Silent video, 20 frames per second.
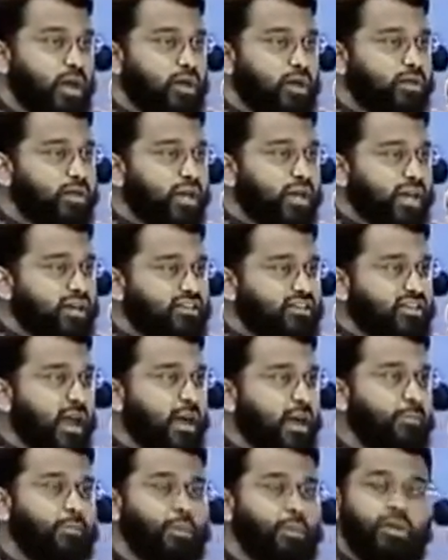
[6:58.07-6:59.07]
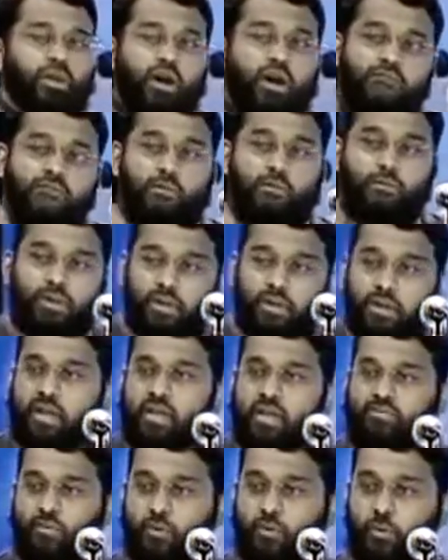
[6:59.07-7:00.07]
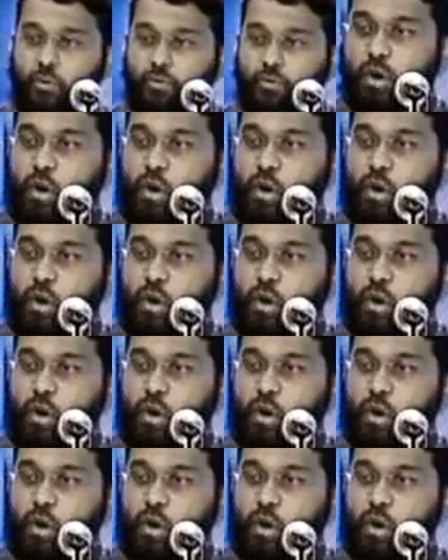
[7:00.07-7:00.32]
The example of a believer